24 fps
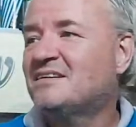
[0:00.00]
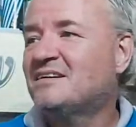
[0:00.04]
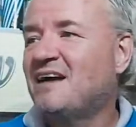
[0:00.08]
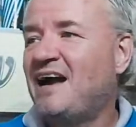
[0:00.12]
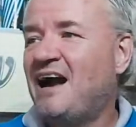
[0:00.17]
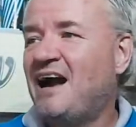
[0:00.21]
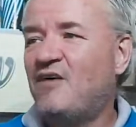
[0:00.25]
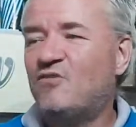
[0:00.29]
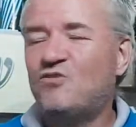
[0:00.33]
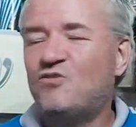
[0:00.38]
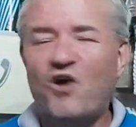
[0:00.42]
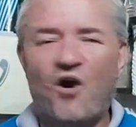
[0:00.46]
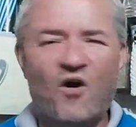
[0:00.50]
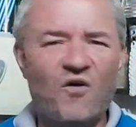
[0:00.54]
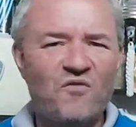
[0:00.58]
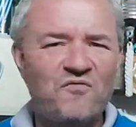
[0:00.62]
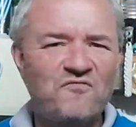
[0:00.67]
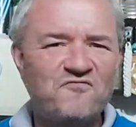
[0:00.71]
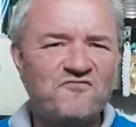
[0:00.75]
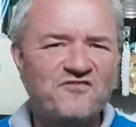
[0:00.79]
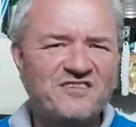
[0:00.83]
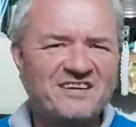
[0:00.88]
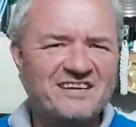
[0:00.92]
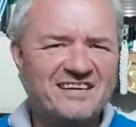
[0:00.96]
alcohol
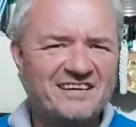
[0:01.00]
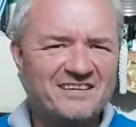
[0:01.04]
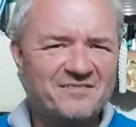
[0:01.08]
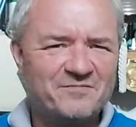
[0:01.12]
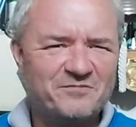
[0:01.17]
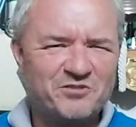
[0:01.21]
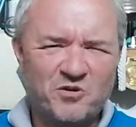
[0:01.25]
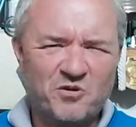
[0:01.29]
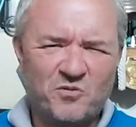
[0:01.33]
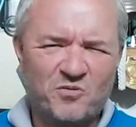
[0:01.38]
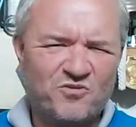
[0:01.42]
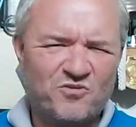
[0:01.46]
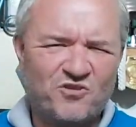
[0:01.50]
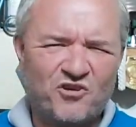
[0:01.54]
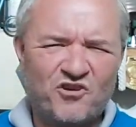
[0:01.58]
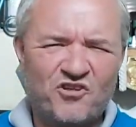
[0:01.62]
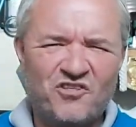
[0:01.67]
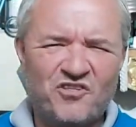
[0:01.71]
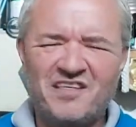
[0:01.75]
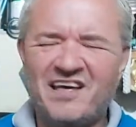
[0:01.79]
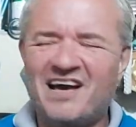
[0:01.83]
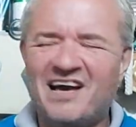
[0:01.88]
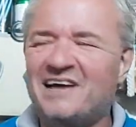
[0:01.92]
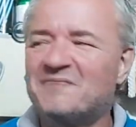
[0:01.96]
free, we don't want none
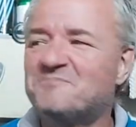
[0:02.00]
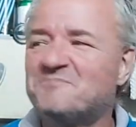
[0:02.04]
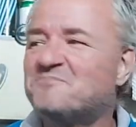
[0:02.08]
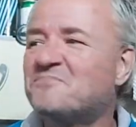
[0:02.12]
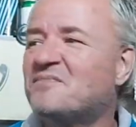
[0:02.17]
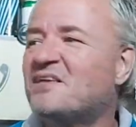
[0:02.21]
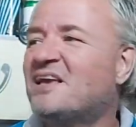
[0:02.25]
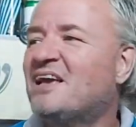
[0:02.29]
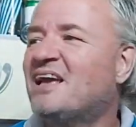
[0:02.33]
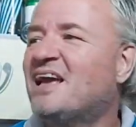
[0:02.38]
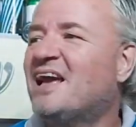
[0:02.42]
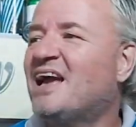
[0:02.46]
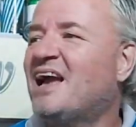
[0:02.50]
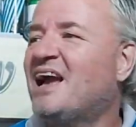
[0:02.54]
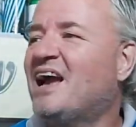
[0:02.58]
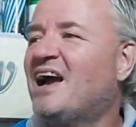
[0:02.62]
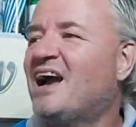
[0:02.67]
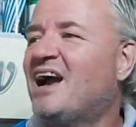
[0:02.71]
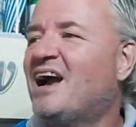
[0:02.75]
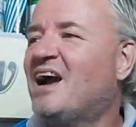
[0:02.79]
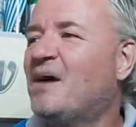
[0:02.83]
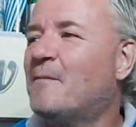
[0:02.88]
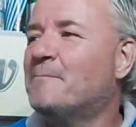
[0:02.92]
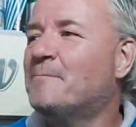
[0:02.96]
of that.
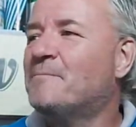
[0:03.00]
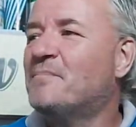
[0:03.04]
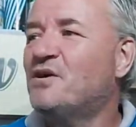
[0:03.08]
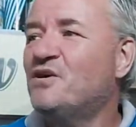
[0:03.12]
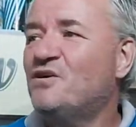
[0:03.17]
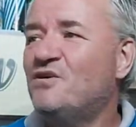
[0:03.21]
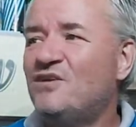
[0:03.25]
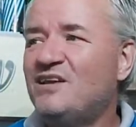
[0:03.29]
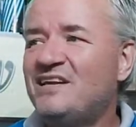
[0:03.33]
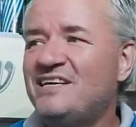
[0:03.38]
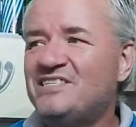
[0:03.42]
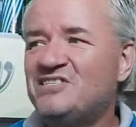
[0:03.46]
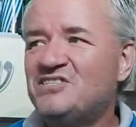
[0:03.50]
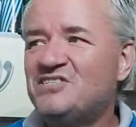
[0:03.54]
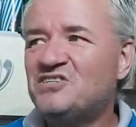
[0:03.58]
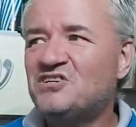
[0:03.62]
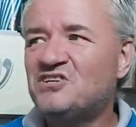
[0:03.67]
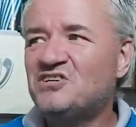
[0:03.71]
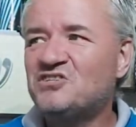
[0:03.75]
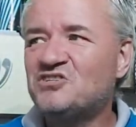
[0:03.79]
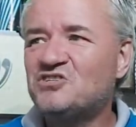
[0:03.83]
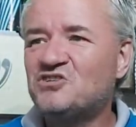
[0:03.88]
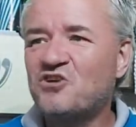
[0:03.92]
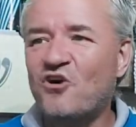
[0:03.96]

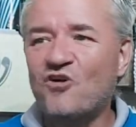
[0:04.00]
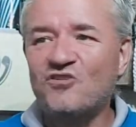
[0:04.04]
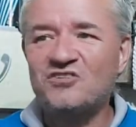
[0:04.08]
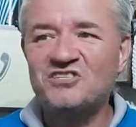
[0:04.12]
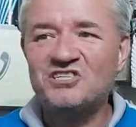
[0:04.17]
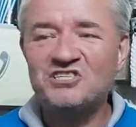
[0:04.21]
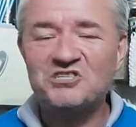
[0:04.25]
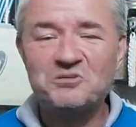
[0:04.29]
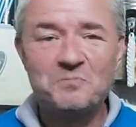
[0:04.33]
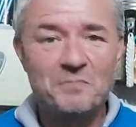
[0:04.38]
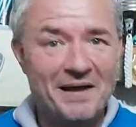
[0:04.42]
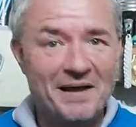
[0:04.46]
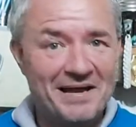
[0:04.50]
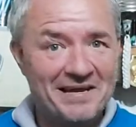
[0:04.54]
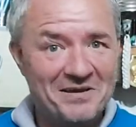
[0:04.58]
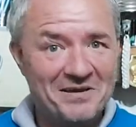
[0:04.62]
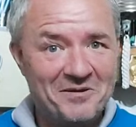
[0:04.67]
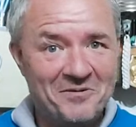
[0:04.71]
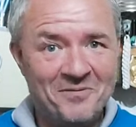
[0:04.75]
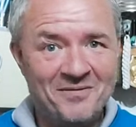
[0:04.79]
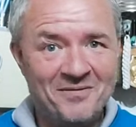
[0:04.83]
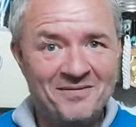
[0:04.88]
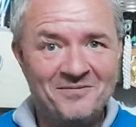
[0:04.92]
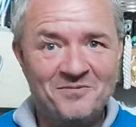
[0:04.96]
Merlin's Scottish
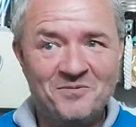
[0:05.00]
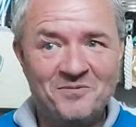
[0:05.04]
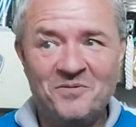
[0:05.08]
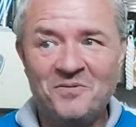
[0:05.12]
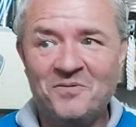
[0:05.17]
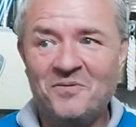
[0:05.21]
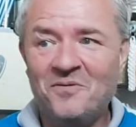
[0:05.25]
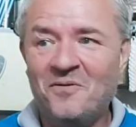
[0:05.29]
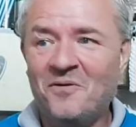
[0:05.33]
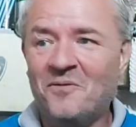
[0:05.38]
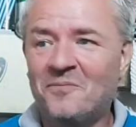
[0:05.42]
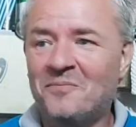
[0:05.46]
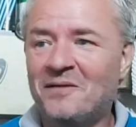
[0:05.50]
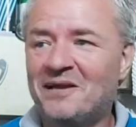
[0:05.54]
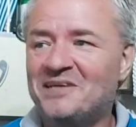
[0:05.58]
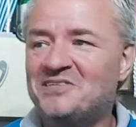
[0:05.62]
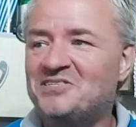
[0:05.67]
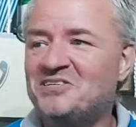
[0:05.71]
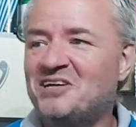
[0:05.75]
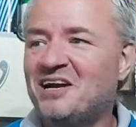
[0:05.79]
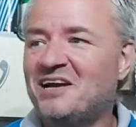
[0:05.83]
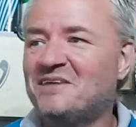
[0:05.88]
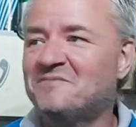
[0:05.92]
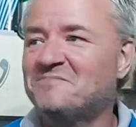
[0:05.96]
Pale, oh
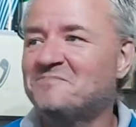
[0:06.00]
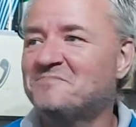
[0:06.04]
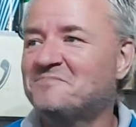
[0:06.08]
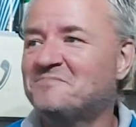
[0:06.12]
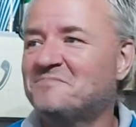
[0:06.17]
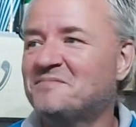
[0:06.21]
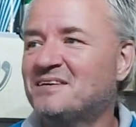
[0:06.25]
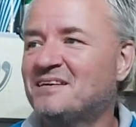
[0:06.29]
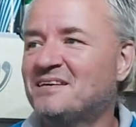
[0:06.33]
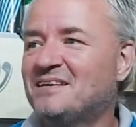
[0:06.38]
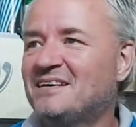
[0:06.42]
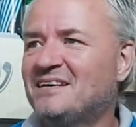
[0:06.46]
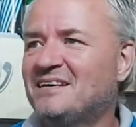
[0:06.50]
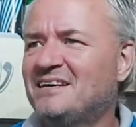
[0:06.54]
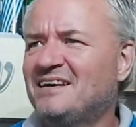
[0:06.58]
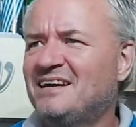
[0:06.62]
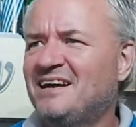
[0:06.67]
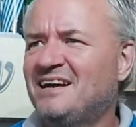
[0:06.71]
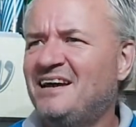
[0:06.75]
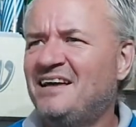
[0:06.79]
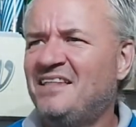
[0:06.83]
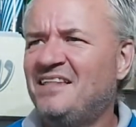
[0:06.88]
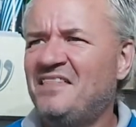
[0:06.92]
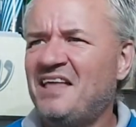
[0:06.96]
bless you.
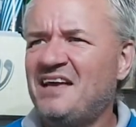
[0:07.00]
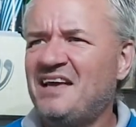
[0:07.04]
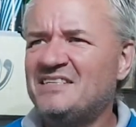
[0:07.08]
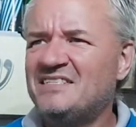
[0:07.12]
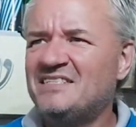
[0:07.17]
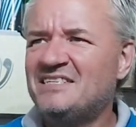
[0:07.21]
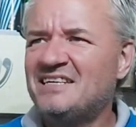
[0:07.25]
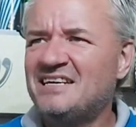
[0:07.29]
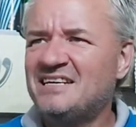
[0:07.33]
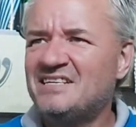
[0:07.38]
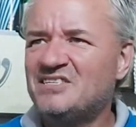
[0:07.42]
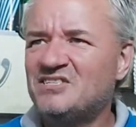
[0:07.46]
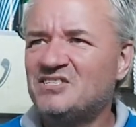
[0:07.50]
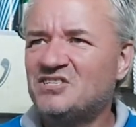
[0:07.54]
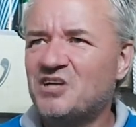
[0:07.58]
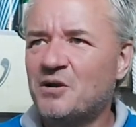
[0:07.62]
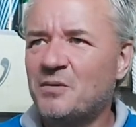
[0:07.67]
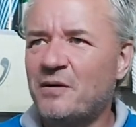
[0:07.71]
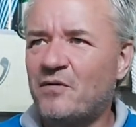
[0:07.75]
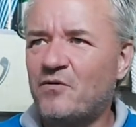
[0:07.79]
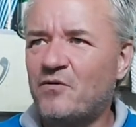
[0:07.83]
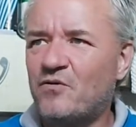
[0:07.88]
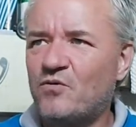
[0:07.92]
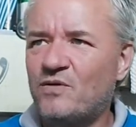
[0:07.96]
And that's it, so
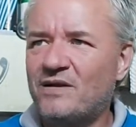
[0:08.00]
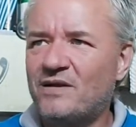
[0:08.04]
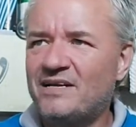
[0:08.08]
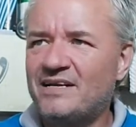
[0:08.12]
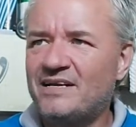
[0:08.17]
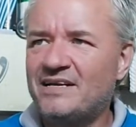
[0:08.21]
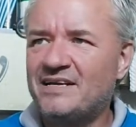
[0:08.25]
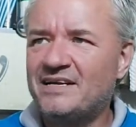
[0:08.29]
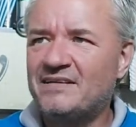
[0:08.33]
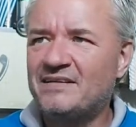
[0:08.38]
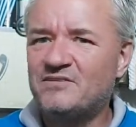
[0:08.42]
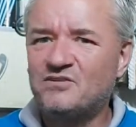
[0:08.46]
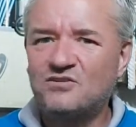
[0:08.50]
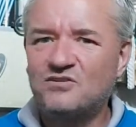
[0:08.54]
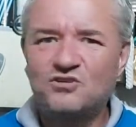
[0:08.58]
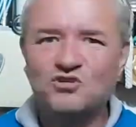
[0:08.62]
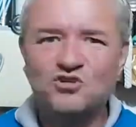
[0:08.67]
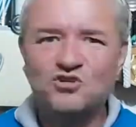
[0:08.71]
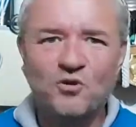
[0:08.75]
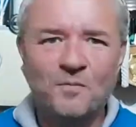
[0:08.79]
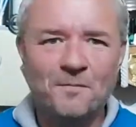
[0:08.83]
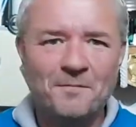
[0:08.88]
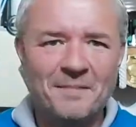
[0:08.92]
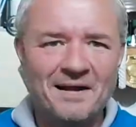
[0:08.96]
I'll quickly
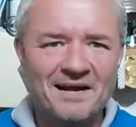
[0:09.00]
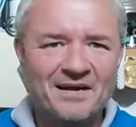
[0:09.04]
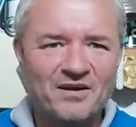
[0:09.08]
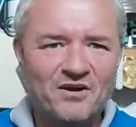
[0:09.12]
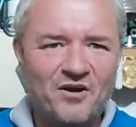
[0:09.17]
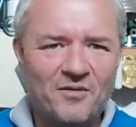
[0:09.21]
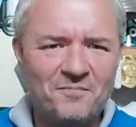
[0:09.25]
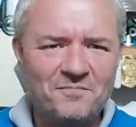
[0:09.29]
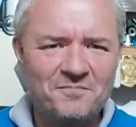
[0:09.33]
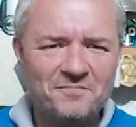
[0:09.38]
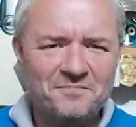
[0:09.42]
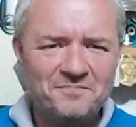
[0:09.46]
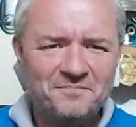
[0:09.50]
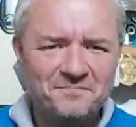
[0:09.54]
jump back on.